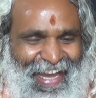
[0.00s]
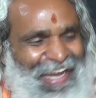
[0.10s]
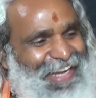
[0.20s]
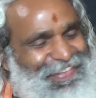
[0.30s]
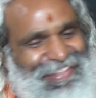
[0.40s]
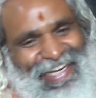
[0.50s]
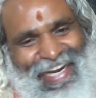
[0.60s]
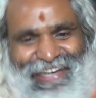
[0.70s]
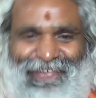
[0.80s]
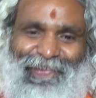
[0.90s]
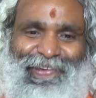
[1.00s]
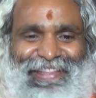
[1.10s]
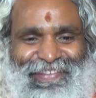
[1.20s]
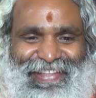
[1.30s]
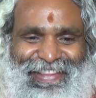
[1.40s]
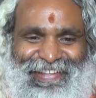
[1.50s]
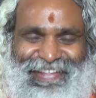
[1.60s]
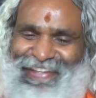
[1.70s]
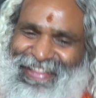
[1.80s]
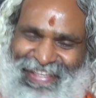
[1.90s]
I have tried all the method,
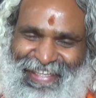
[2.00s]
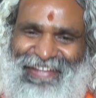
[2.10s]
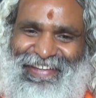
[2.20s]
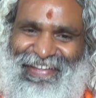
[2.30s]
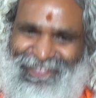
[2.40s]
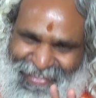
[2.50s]
nothing.